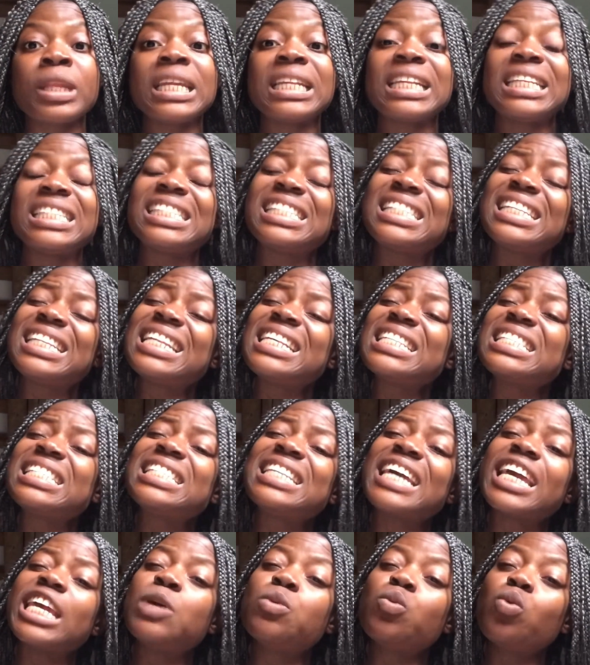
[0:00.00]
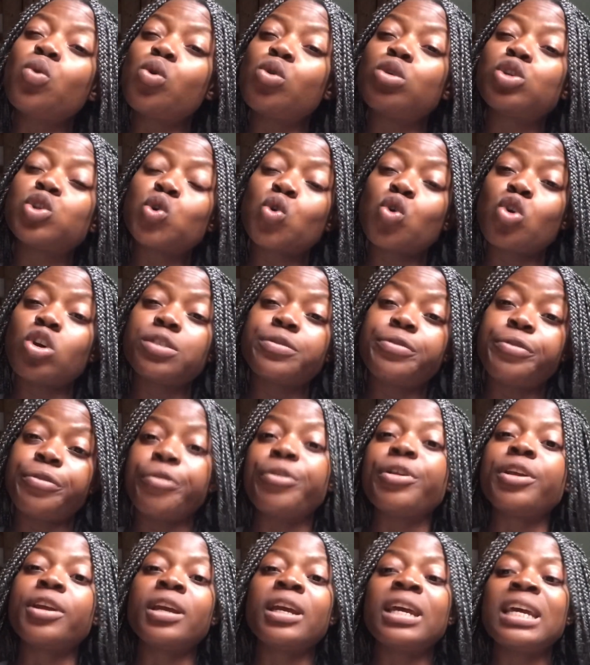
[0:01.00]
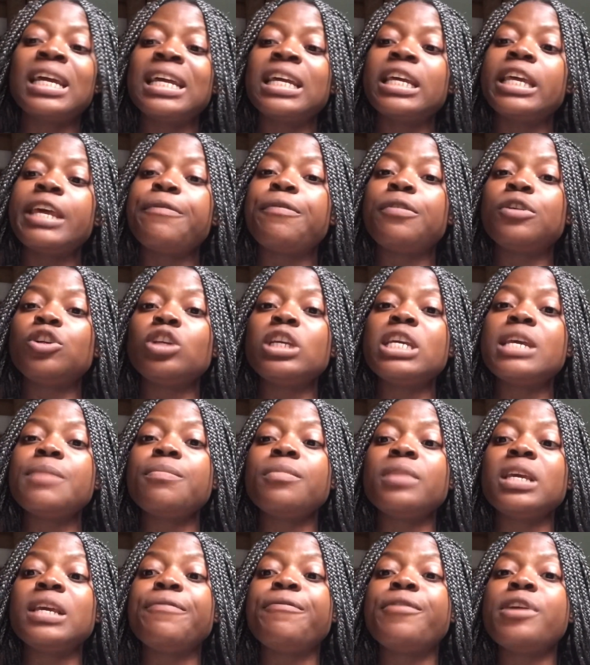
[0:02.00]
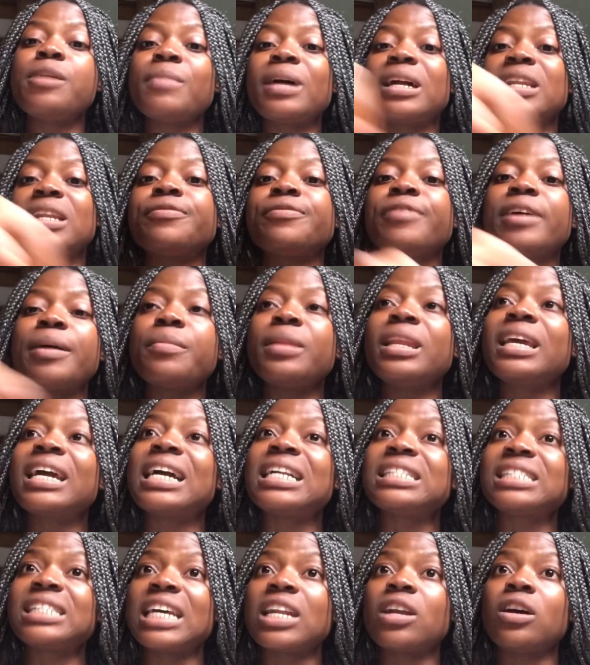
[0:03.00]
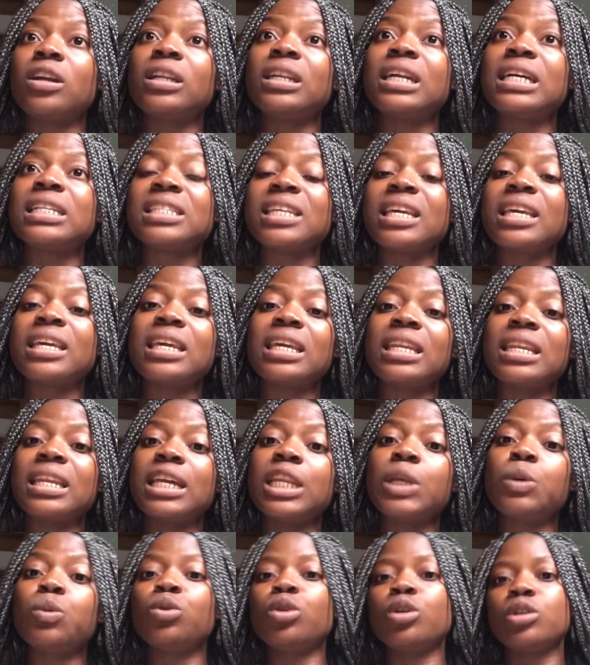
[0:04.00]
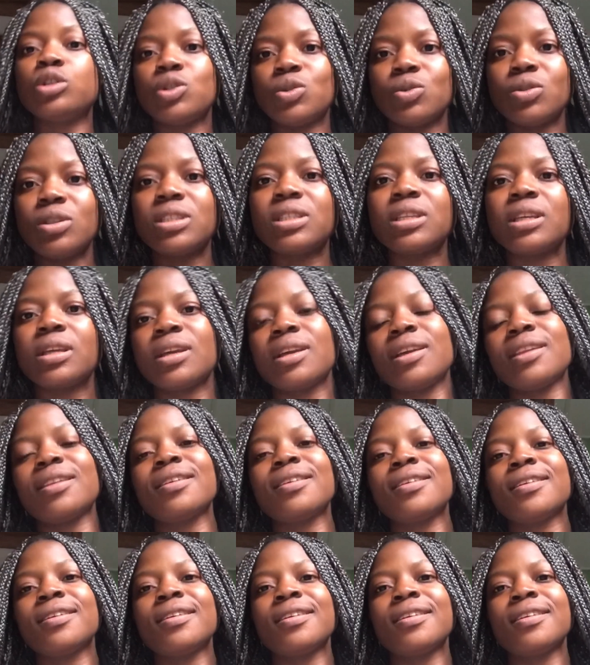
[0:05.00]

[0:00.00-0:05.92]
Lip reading: There's a tendency that he will go scot-free if him family can sign an undertaking that they will not do this again.